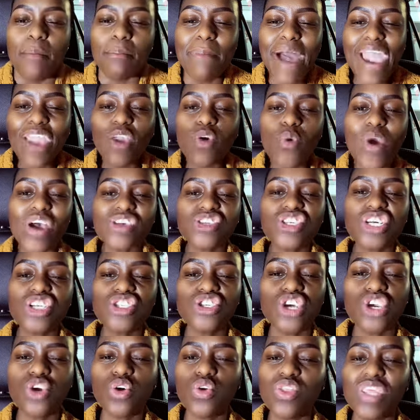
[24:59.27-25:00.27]
My
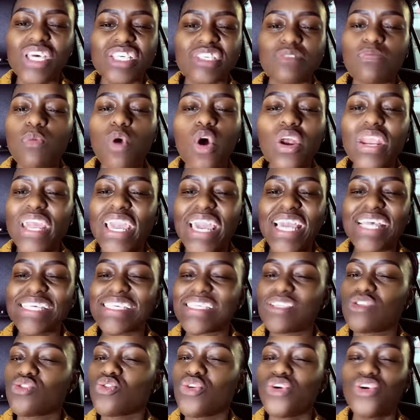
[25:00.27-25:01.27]
question to you this morning
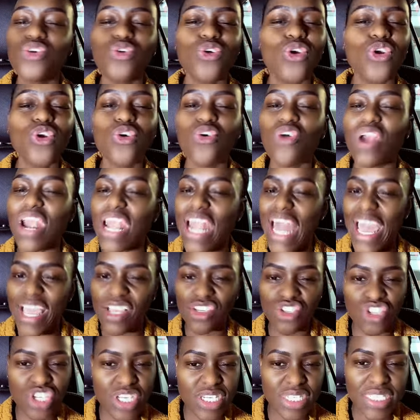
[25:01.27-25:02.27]
is, do you look
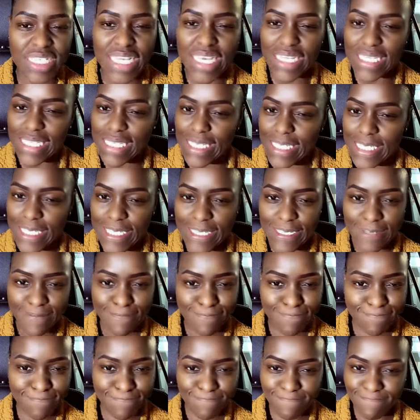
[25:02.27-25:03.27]
like Jesus?